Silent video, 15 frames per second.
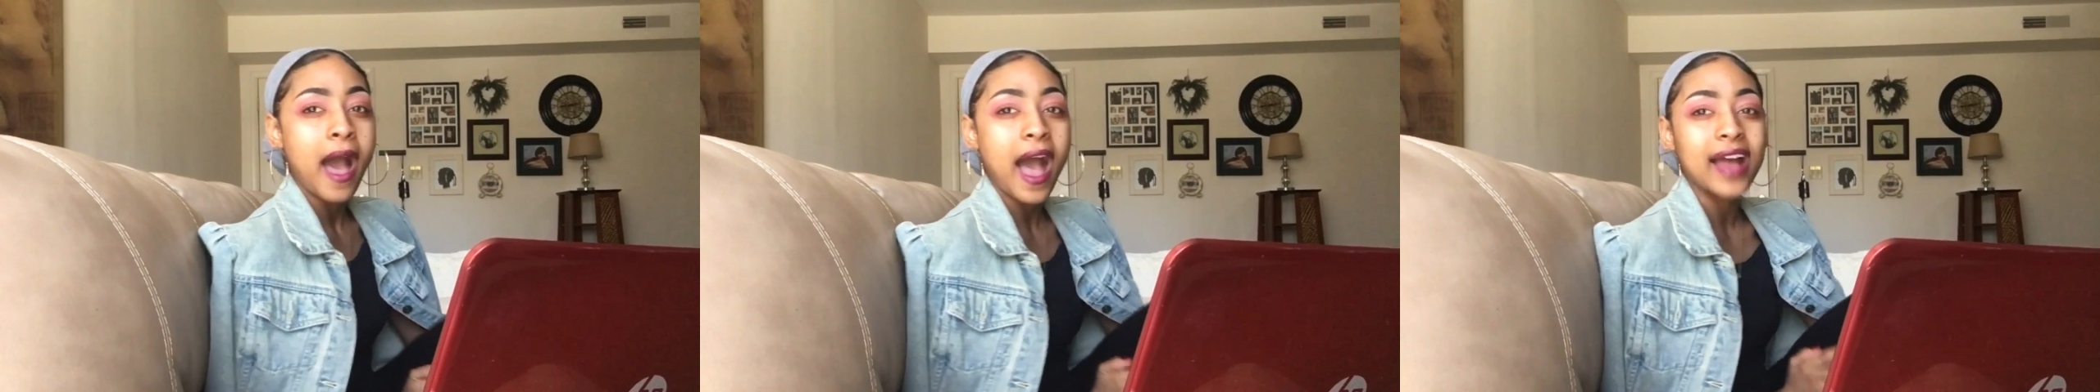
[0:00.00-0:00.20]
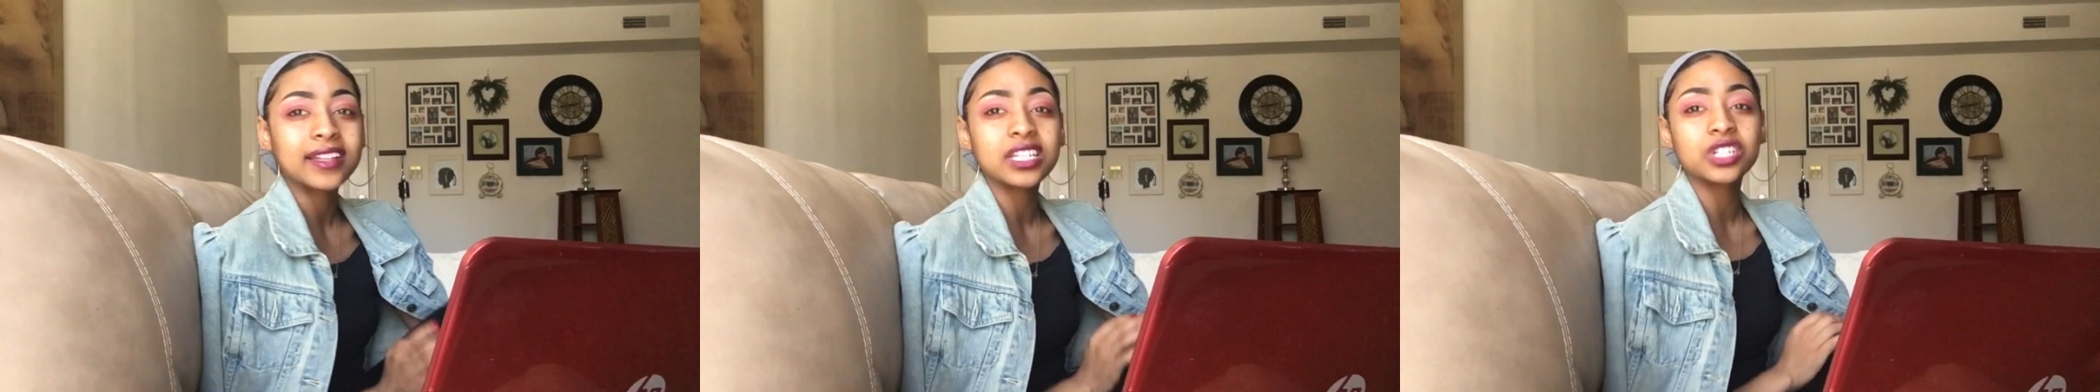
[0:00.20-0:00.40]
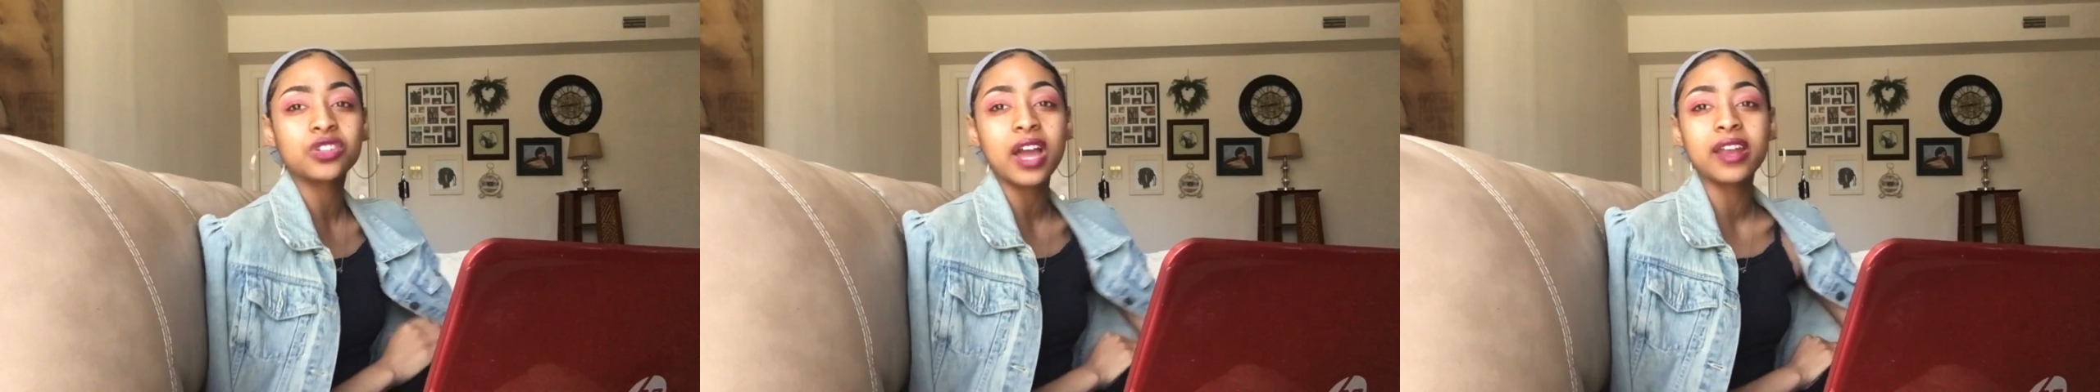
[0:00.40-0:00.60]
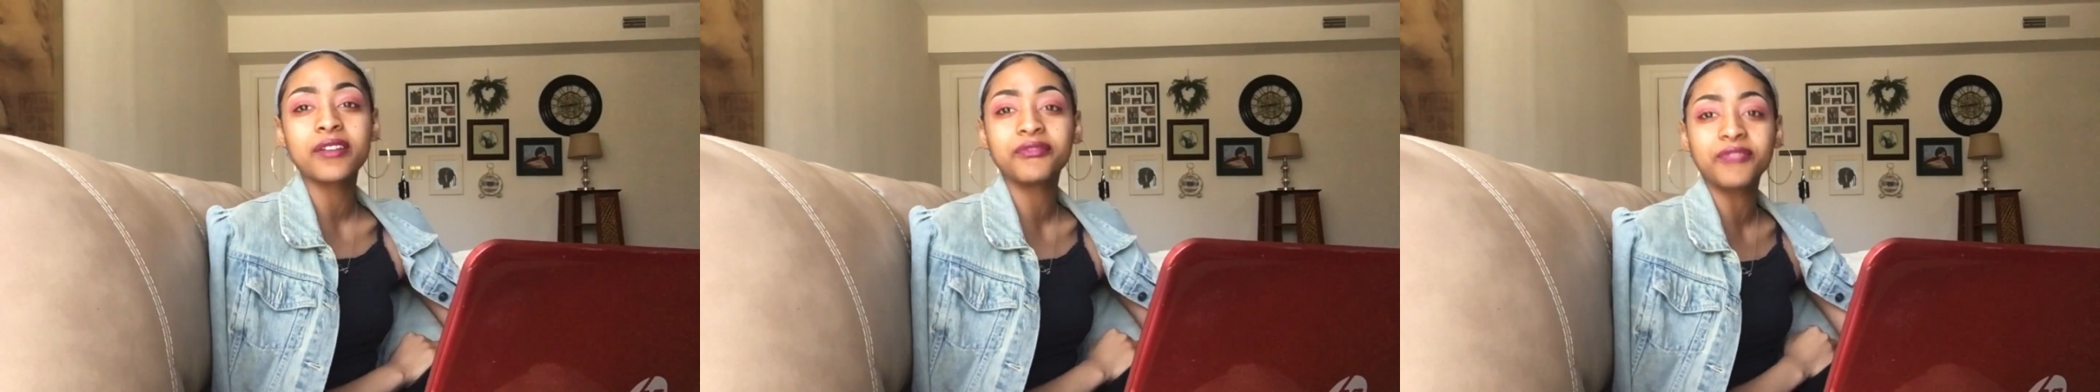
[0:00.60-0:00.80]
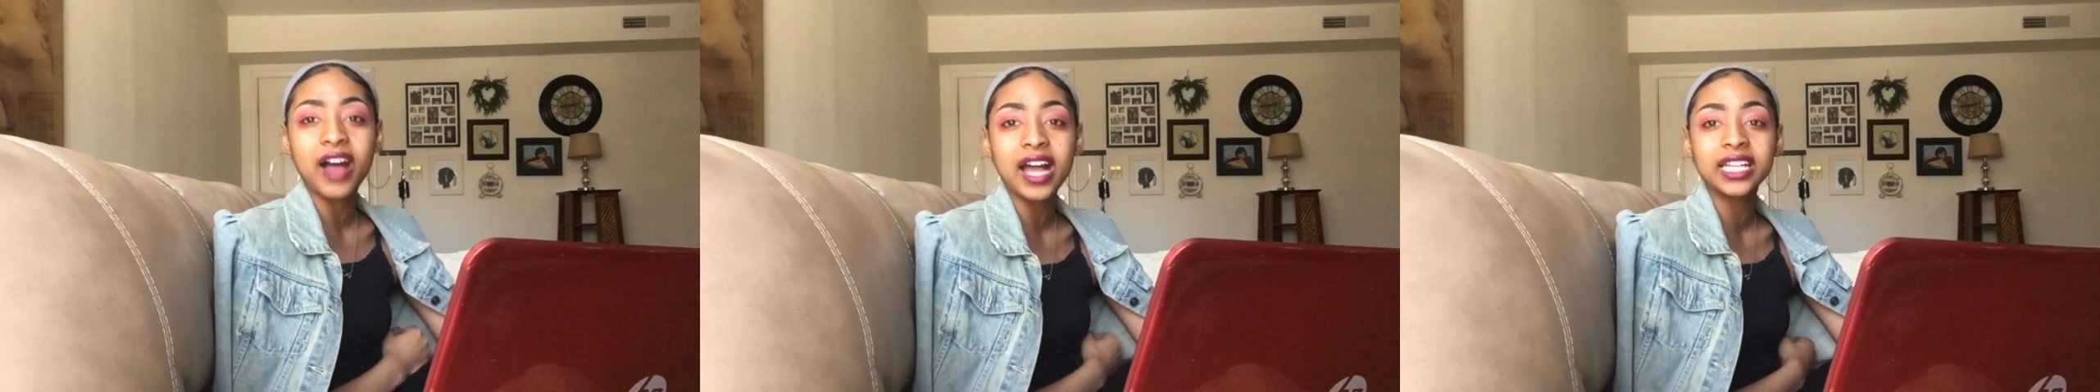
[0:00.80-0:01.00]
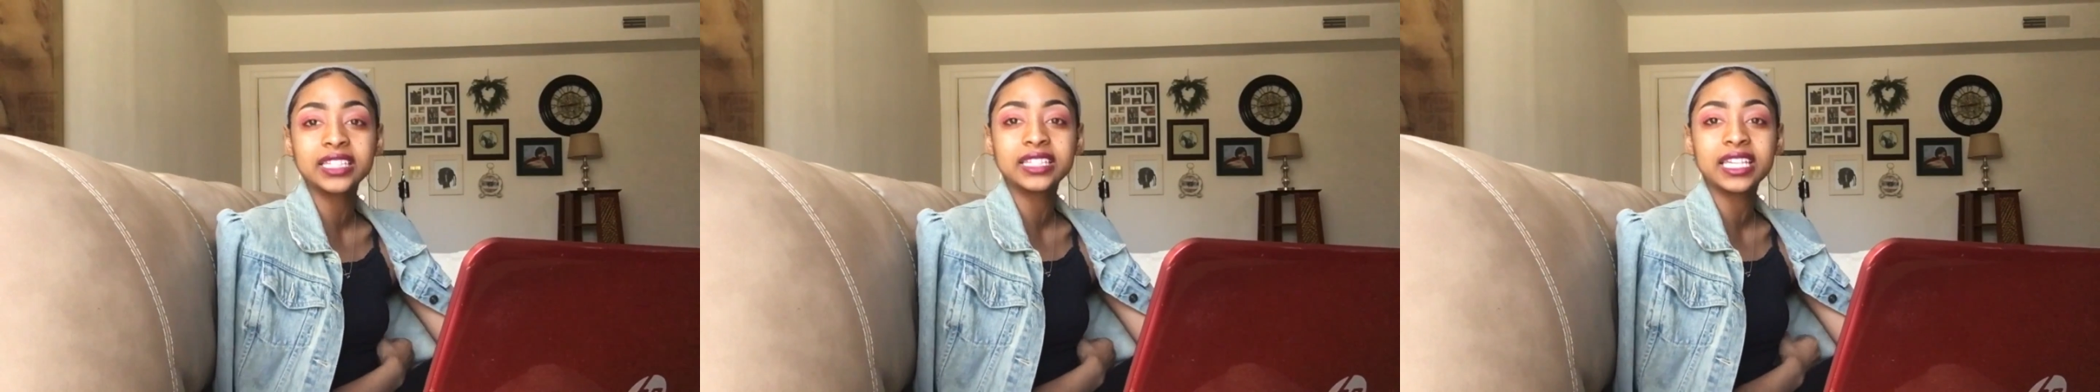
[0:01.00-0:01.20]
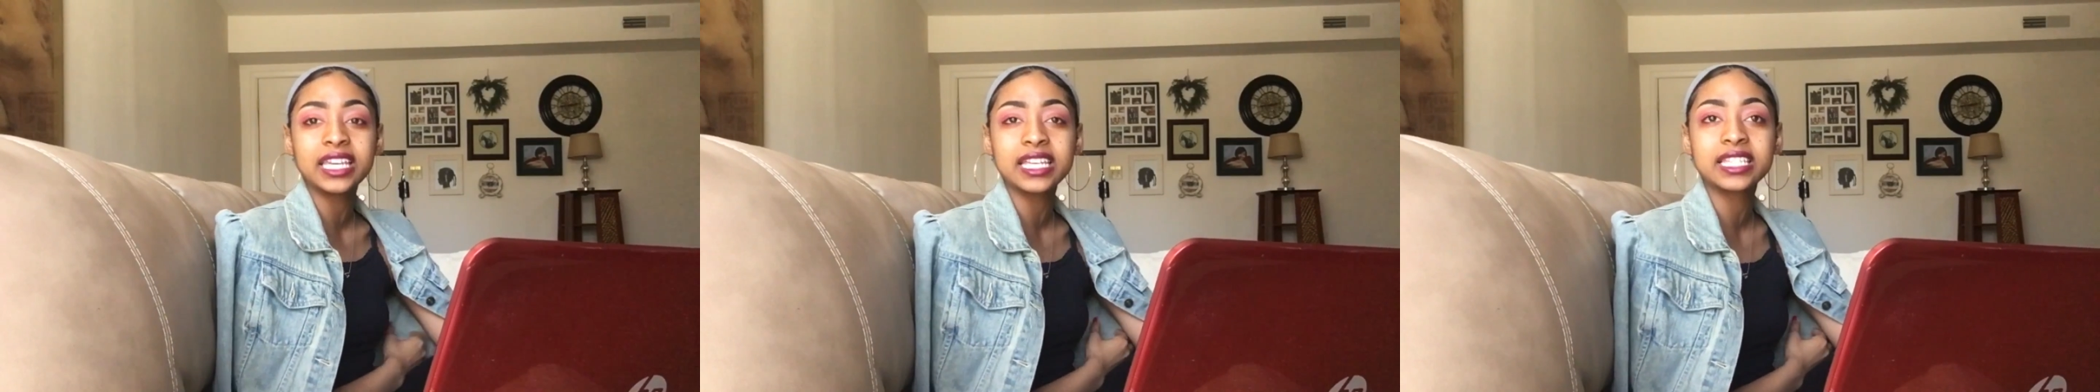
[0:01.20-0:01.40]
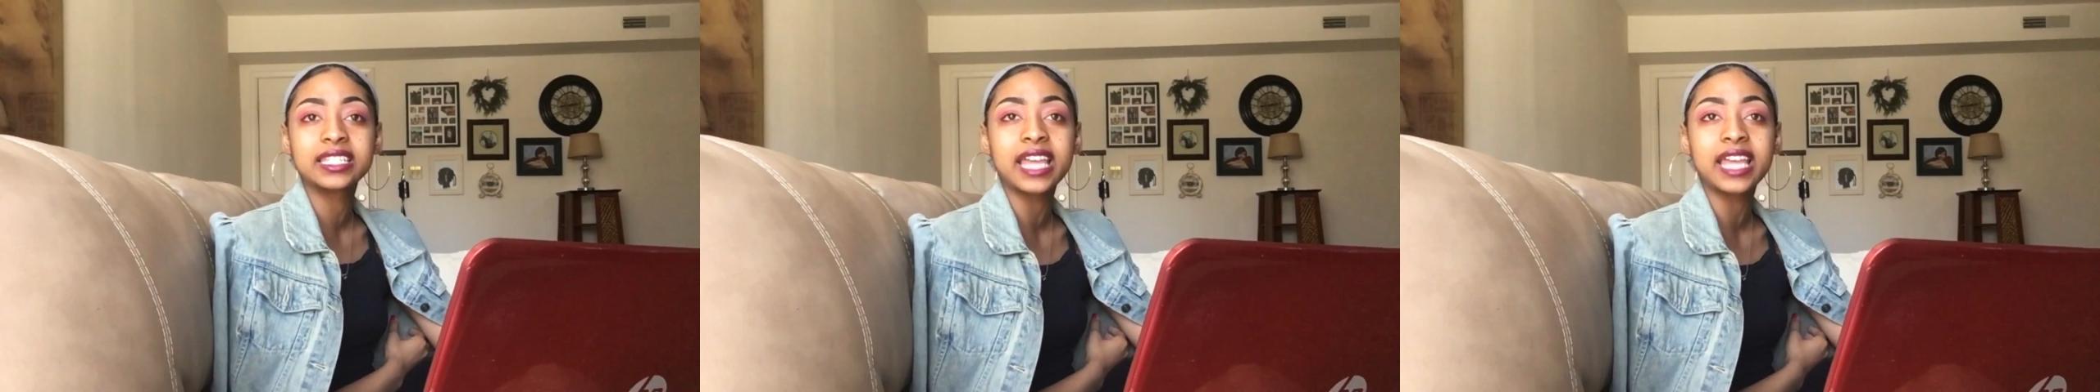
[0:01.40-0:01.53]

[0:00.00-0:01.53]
I just try to find things